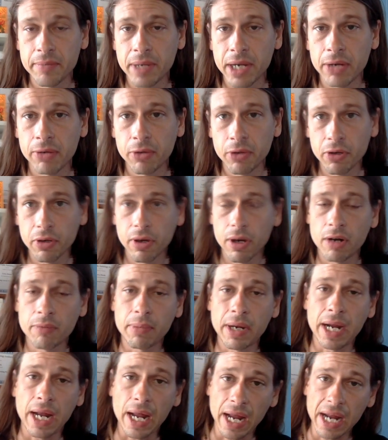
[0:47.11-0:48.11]
I wrote on
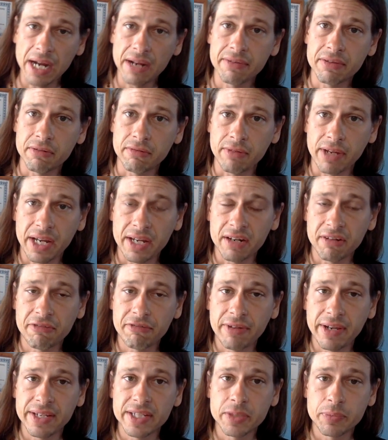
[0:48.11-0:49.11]
my Eye of the Veda
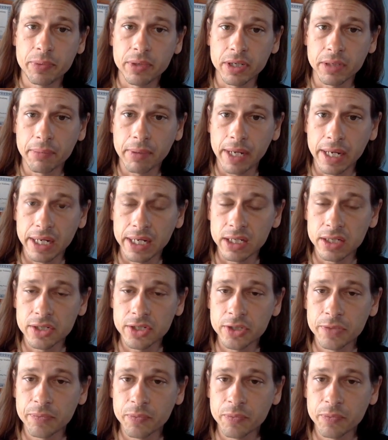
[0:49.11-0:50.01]
Facebook page,